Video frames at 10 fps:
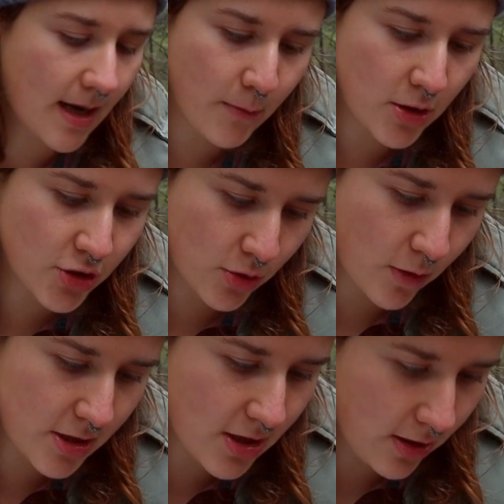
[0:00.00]
I'm not sure
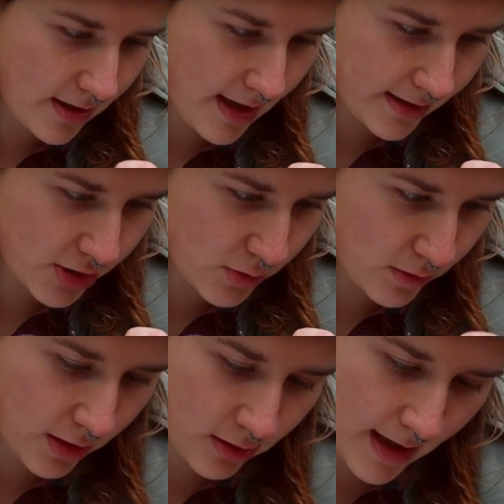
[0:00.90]
what scarlet edges
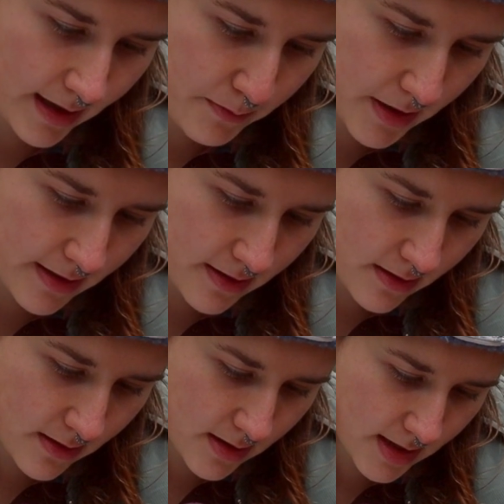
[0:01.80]
would look like, but
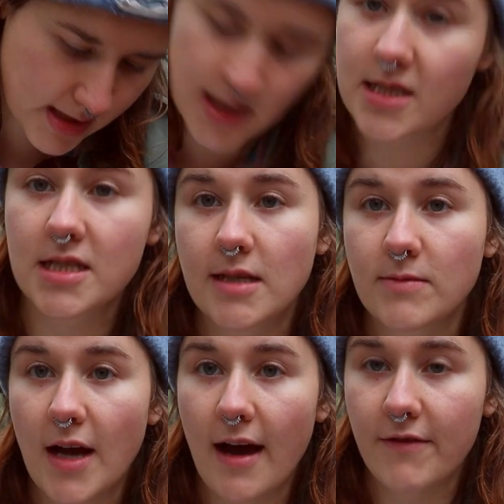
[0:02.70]
this doesn't seem
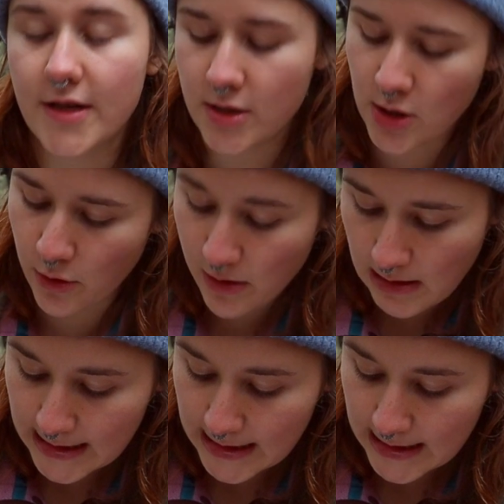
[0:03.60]
to have it. So